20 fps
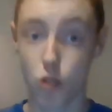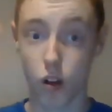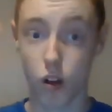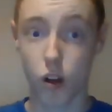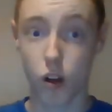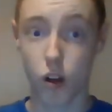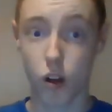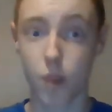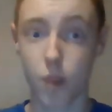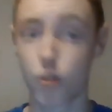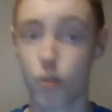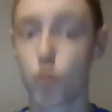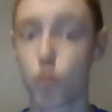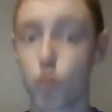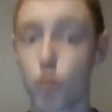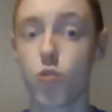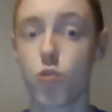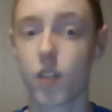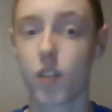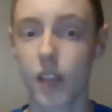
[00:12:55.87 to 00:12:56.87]
come
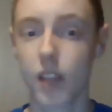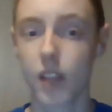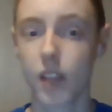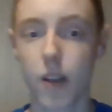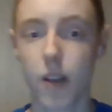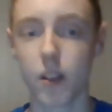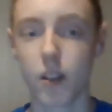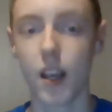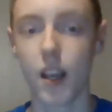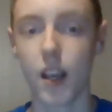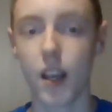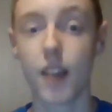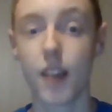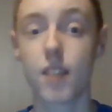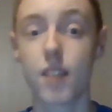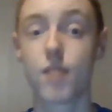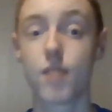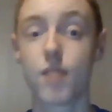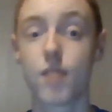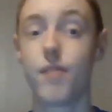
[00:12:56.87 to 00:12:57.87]
through clearly, and
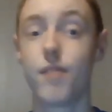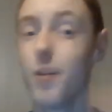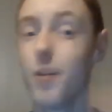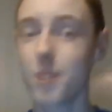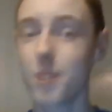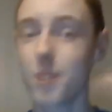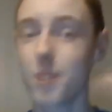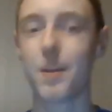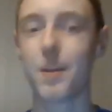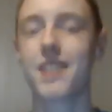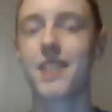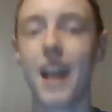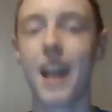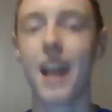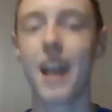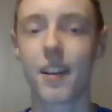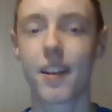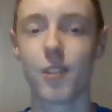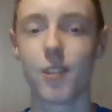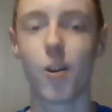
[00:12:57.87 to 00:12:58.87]
it's very
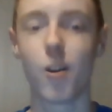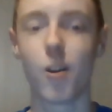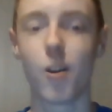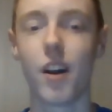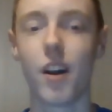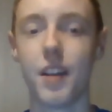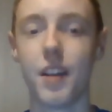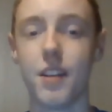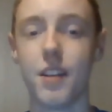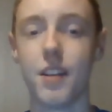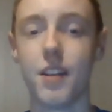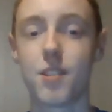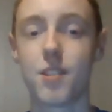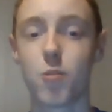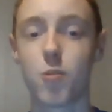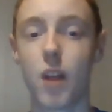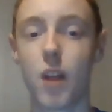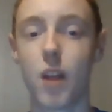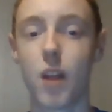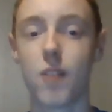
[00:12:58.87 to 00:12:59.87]
spectacular on a
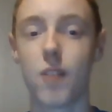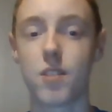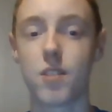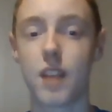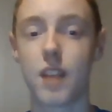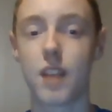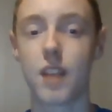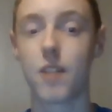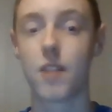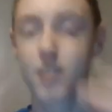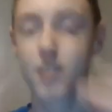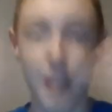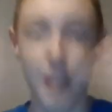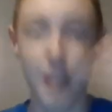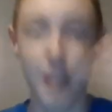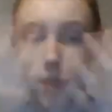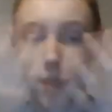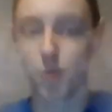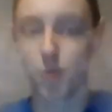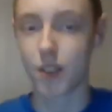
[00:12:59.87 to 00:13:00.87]
surround sound
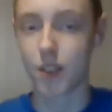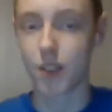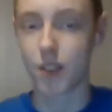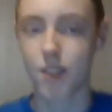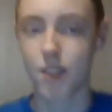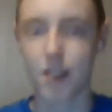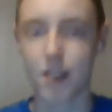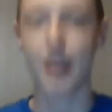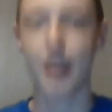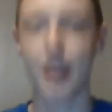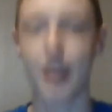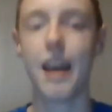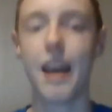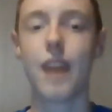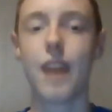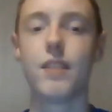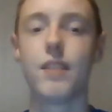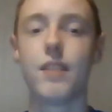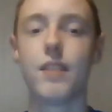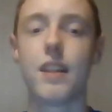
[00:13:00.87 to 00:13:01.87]
setup, which I
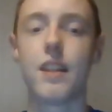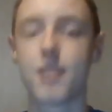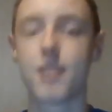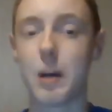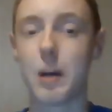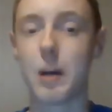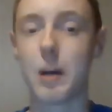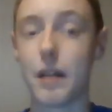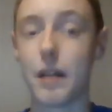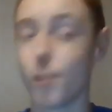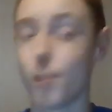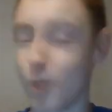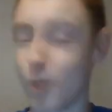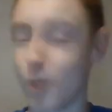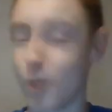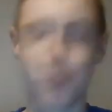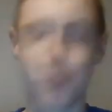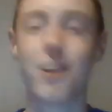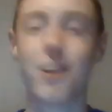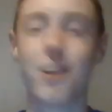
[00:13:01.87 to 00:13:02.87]
have, and that's how I've
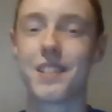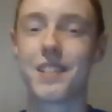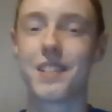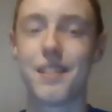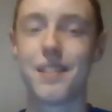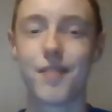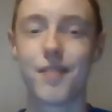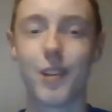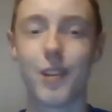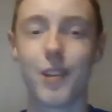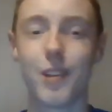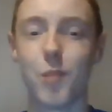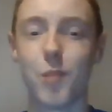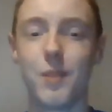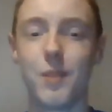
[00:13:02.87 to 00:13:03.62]
always watched this film.